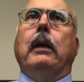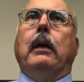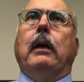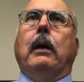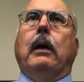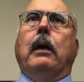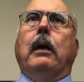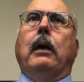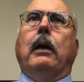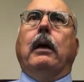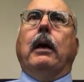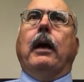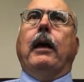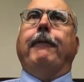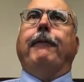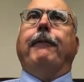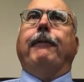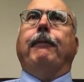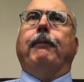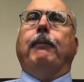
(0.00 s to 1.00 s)
Uh, I
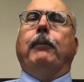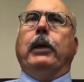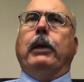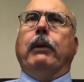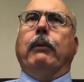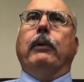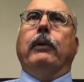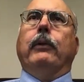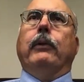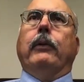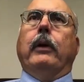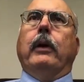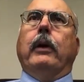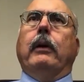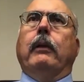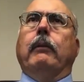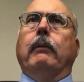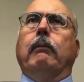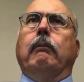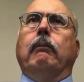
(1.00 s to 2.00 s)
it was
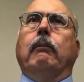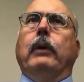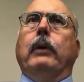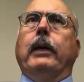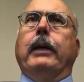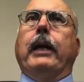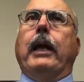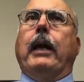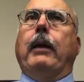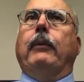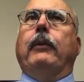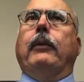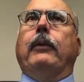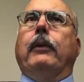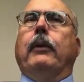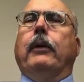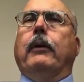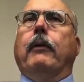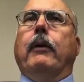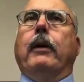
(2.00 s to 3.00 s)
uh, we came to
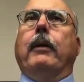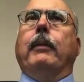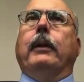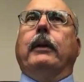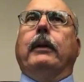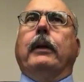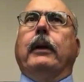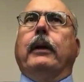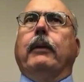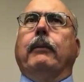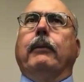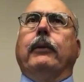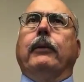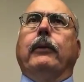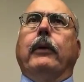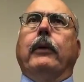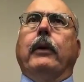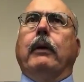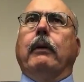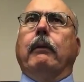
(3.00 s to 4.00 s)
an agreement that it was
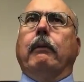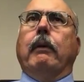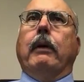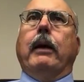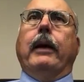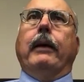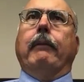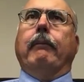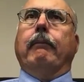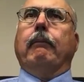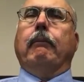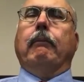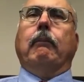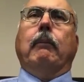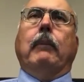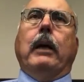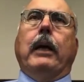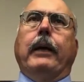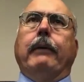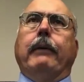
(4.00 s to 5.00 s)
uh, I
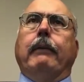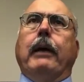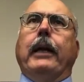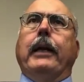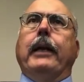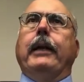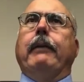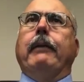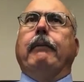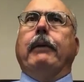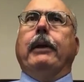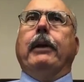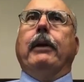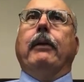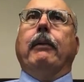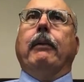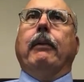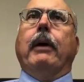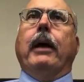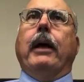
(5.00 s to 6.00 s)
I I did you
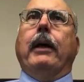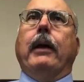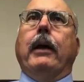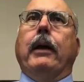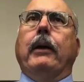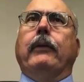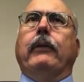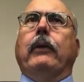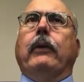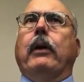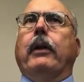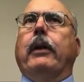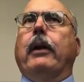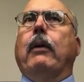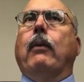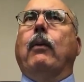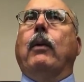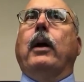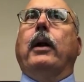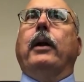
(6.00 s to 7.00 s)
know I I saw that I
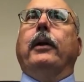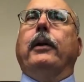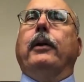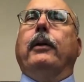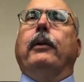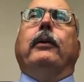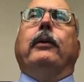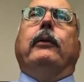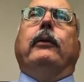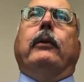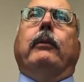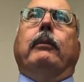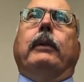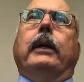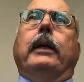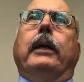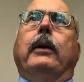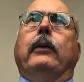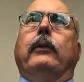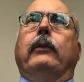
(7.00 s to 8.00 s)
wanted to go do
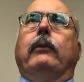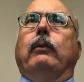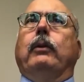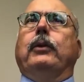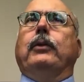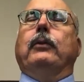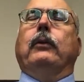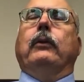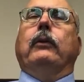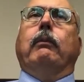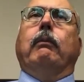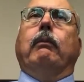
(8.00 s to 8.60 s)
something else, which was